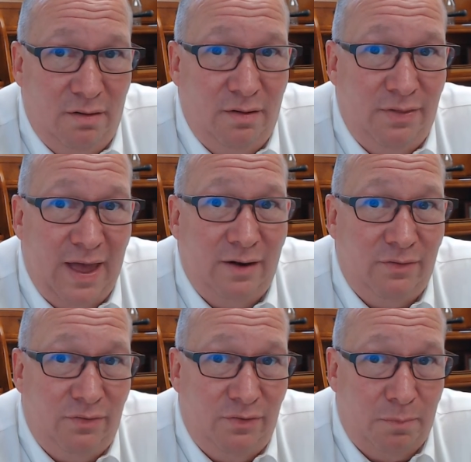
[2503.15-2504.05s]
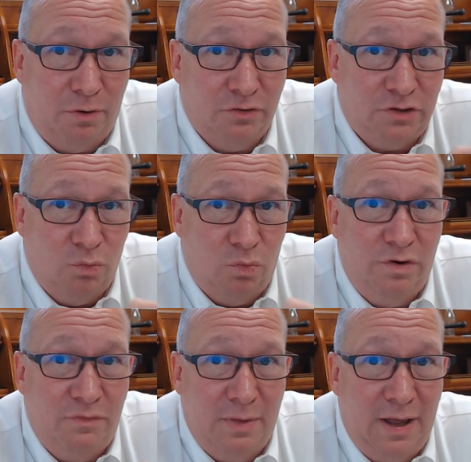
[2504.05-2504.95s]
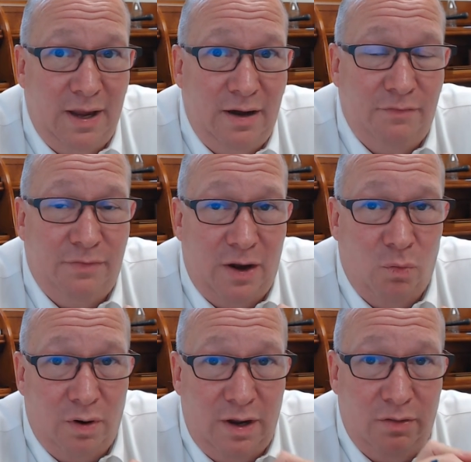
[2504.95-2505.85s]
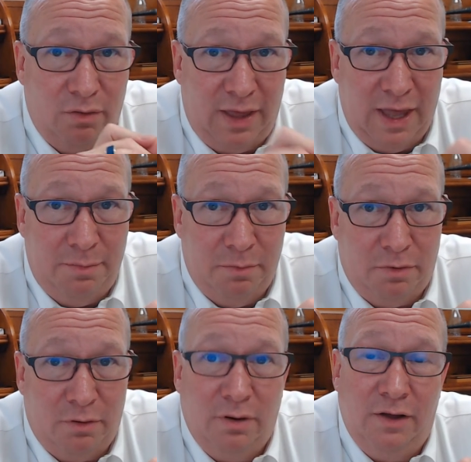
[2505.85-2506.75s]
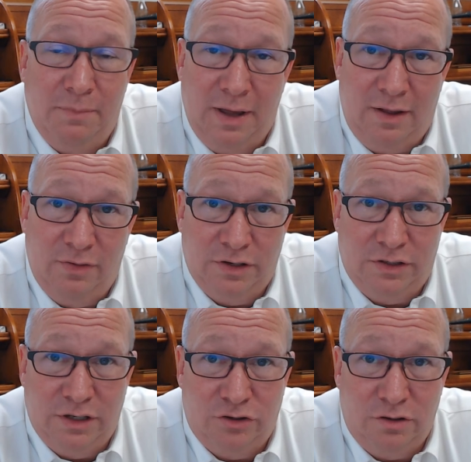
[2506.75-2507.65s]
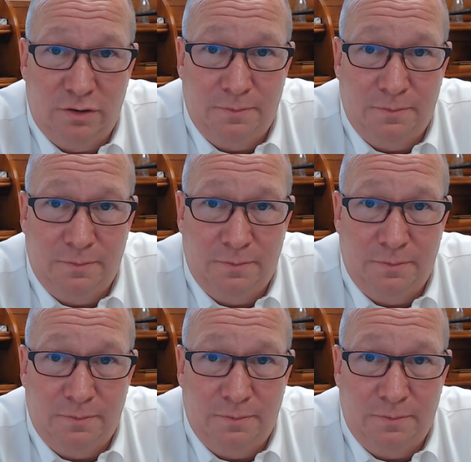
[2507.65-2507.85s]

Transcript: that the person would have made if they were either capable of making the decision